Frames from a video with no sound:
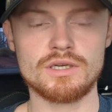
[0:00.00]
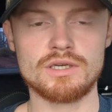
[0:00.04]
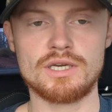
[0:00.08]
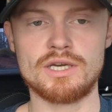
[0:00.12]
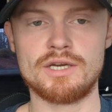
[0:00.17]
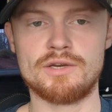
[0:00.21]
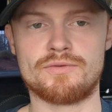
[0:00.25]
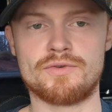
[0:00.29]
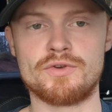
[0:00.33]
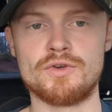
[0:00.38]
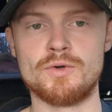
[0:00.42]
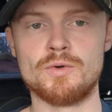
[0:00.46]

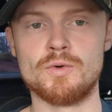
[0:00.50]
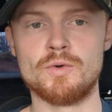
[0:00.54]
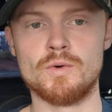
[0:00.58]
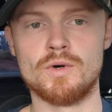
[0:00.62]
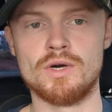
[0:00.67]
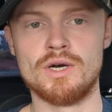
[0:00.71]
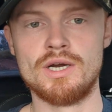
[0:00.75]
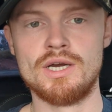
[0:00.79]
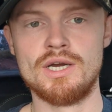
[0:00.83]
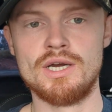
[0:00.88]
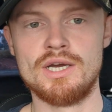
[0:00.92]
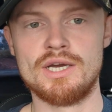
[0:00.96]

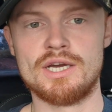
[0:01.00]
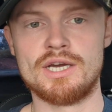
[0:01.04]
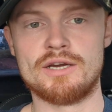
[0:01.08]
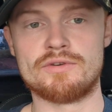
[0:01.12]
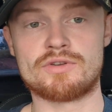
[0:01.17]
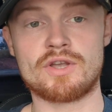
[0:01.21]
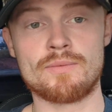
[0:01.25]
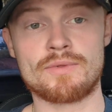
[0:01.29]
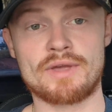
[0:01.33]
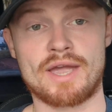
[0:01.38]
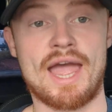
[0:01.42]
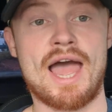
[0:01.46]
If
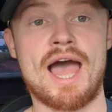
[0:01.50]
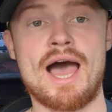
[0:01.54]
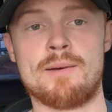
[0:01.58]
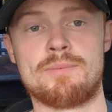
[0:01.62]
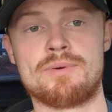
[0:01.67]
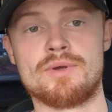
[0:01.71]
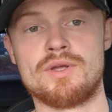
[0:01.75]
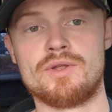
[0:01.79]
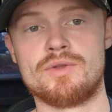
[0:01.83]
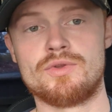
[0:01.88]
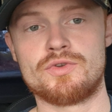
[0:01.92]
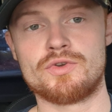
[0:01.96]
something
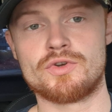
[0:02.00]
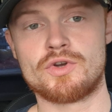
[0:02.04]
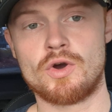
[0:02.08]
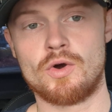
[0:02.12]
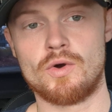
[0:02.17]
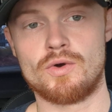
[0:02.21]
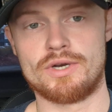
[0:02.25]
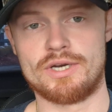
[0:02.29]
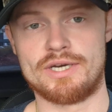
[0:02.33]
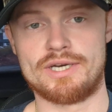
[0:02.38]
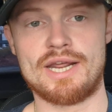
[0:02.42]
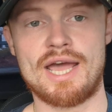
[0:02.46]
happens, you
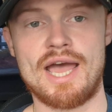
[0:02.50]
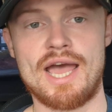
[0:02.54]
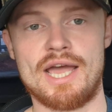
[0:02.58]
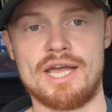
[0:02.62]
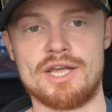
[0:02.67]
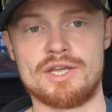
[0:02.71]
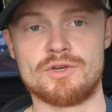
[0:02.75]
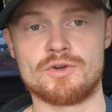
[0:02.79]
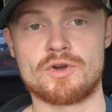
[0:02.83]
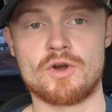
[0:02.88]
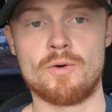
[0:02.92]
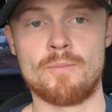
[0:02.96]
go into
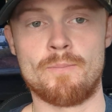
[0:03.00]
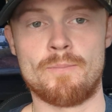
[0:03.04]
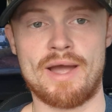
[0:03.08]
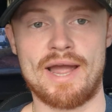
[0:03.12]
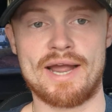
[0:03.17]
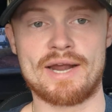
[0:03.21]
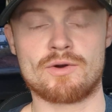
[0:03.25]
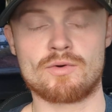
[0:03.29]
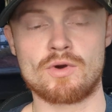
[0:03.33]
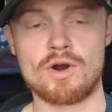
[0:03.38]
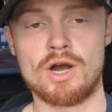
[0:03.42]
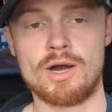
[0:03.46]
debt, you go
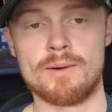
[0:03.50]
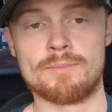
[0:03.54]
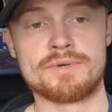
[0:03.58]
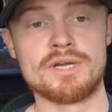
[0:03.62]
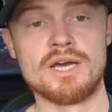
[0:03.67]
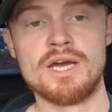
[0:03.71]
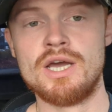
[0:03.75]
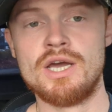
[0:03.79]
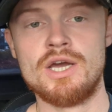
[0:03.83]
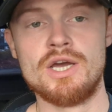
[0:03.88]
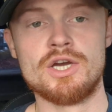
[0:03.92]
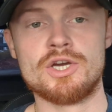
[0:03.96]
bankrupt,
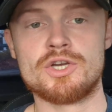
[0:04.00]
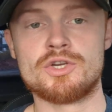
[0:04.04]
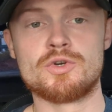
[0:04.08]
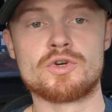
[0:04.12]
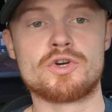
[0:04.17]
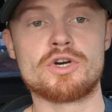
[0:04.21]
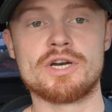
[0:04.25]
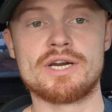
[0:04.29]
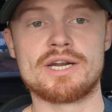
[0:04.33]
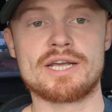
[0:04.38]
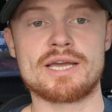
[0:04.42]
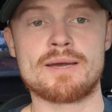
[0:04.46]
you
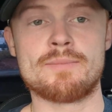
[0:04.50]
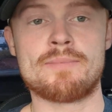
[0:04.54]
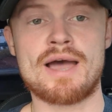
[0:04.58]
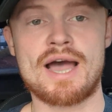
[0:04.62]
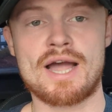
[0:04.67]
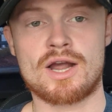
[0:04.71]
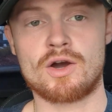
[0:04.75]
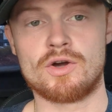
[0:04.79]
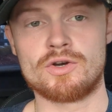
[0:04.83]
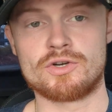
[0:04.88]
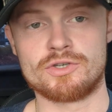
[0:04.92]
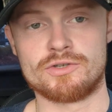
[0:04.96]
couldn't get
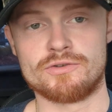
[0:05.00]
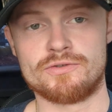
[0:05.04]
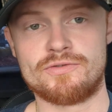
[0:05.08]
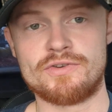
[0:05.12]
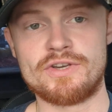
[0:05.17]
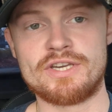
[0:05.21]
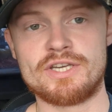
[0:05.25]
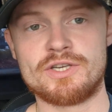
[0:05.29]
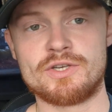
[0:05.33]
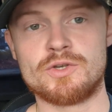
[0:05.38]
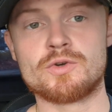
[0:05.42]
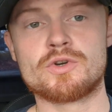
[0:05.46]
back on your
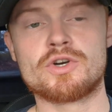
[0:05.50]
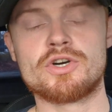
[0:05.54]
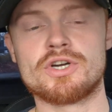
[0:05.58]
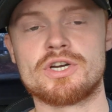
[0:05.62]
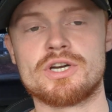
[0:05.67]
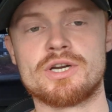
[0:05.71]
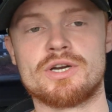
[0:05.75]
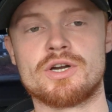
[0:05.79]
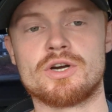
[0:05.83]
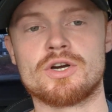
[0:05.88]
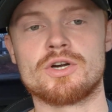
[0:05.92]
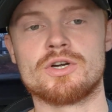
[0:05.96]
feet, you
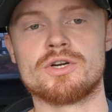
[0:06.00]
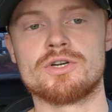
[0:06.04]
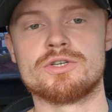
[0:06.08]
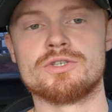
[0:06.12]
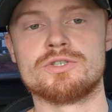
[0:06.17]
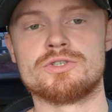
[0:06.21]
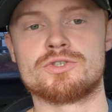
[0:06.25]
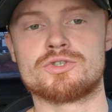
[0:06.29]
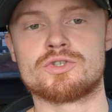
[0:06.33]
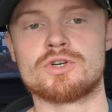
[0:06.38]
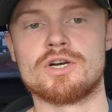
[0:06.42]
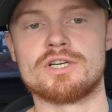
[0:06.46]
couldn't
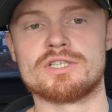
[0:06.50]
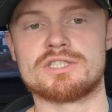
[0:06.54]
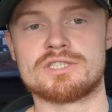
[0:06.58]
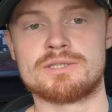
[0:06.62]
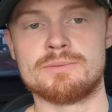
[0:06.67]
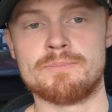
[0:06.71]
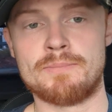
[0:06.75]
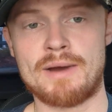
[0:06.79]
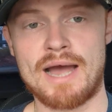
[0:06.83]
earn trust